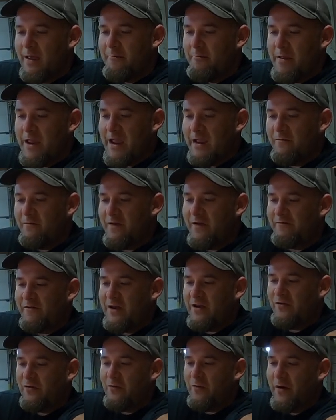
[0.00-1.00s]
Being
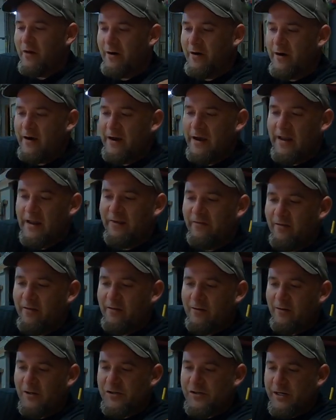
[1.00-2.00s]
fifty-two hundred, it is a
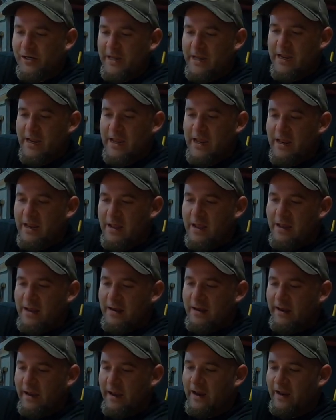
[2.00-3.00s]
little tricky
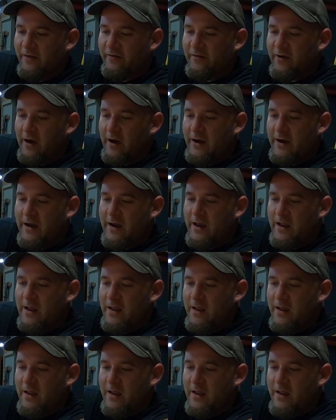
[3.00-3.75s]
to get it started.